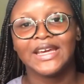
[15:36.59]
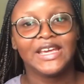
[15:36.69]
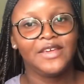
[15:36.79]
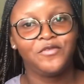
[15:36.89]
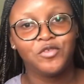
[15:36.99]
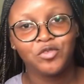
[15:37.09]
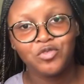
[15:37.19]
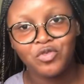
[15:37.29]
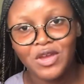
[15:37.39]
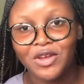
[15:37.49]
If you
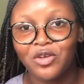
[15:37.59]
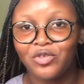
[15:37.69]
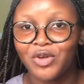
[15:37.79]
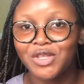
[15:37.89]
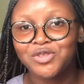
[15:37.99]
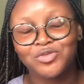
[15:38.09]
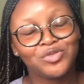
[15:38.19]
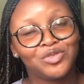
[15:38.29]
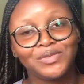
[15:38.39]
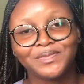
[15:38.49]
know you're not going
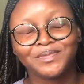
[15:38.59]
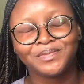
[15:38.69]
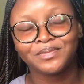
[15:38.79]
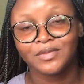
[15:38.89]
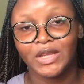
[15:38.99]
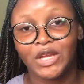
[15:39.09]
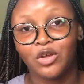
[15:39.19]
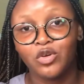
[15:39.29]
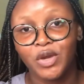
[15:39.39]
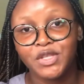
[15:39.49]
to
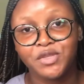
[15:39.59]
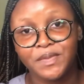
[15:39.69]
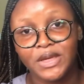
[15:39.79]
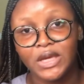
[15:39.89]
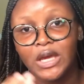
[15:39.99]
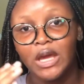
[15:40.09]
be